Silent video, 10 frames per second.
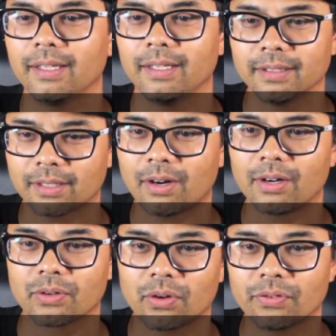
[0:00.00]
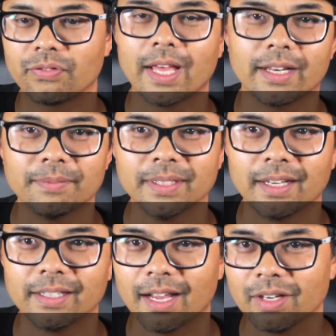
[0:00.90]
is hardcore fan. I mean,
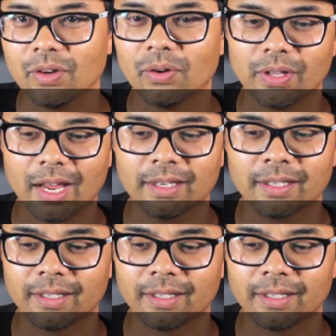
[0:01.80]
I know that,